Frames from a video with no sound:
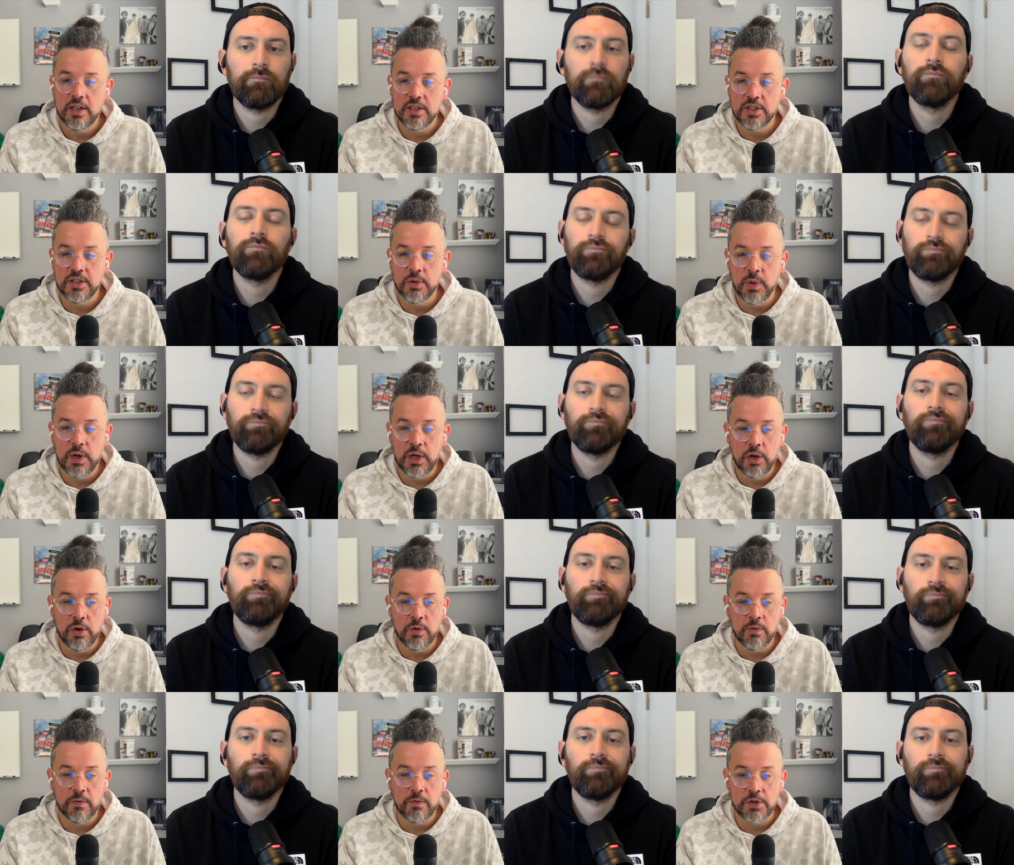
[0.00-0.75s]
Speaker 1: until we
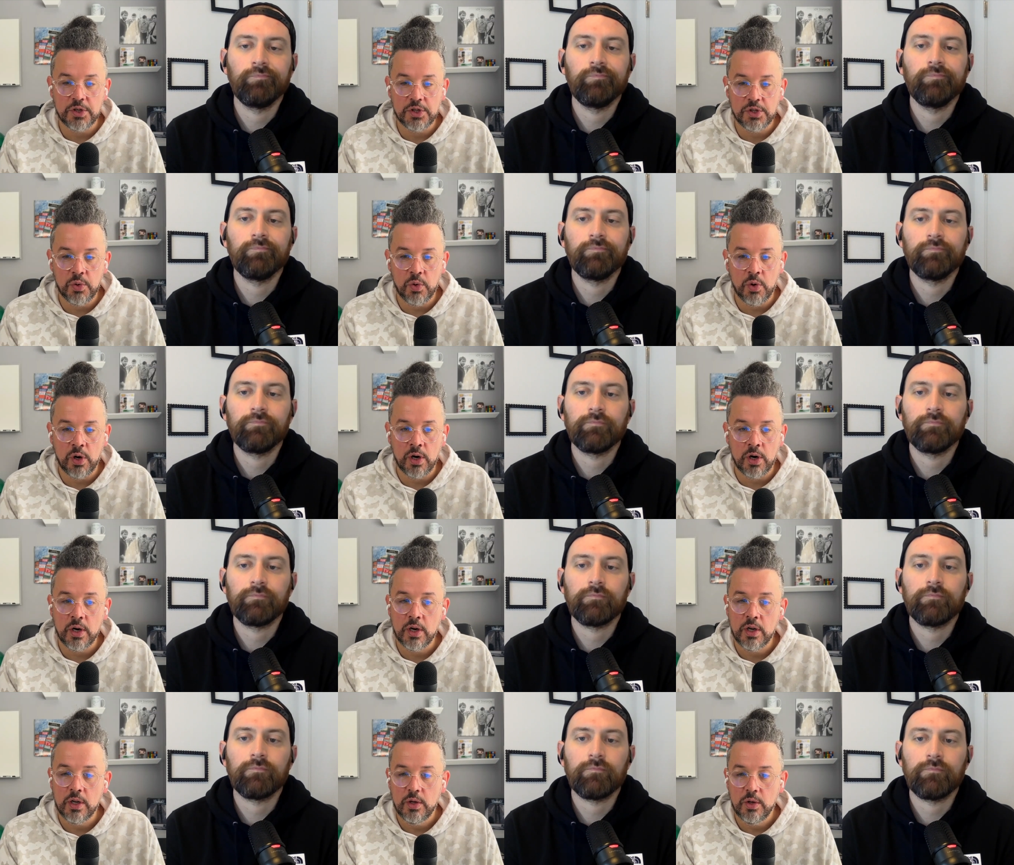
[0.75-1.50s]
know for
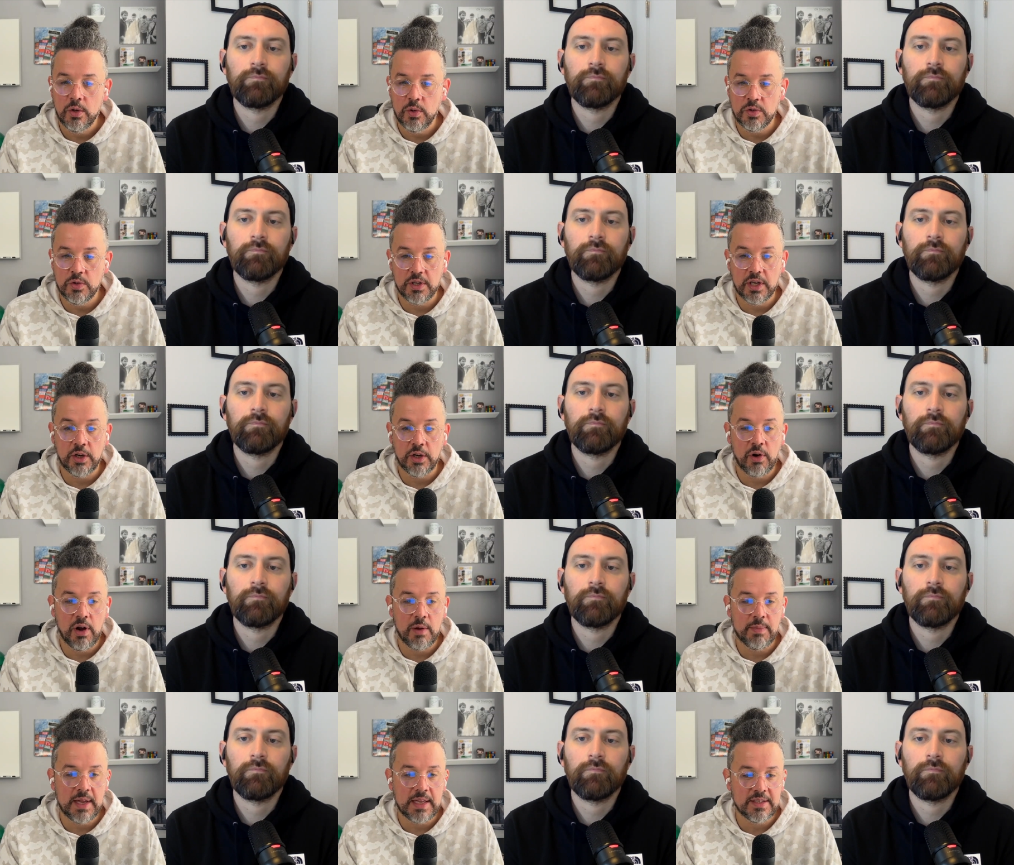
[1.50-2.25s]
sure who's going to
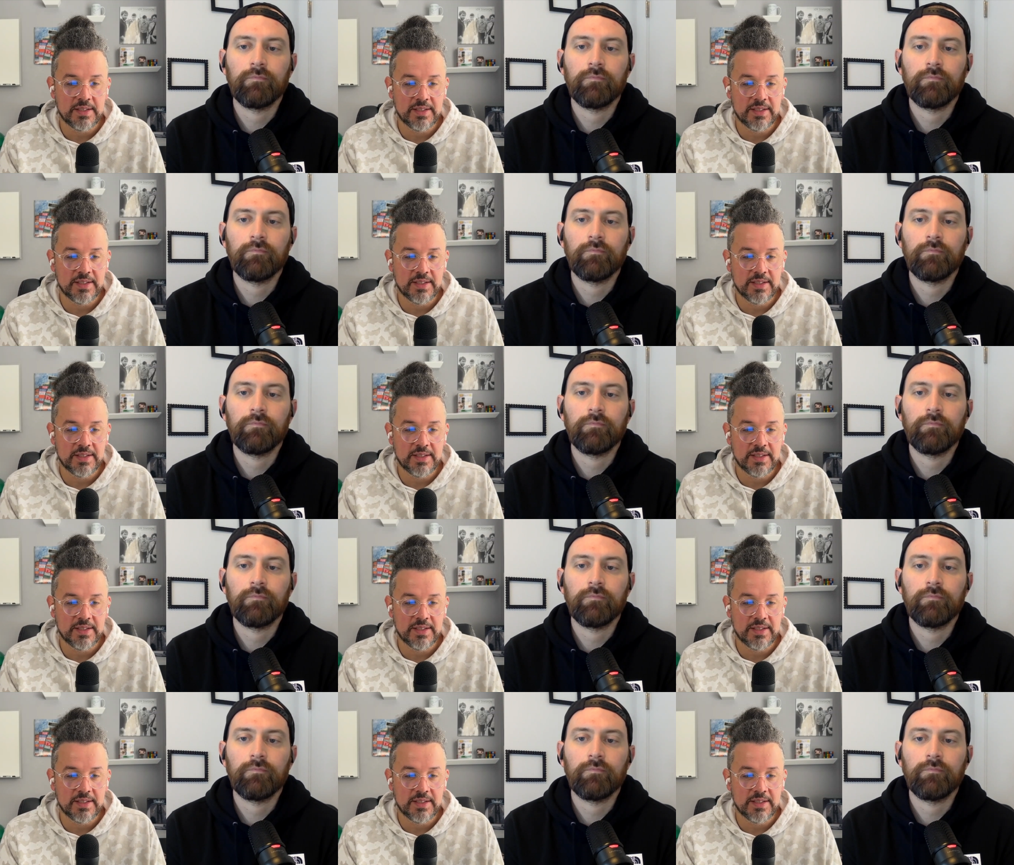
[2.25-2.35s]
grab that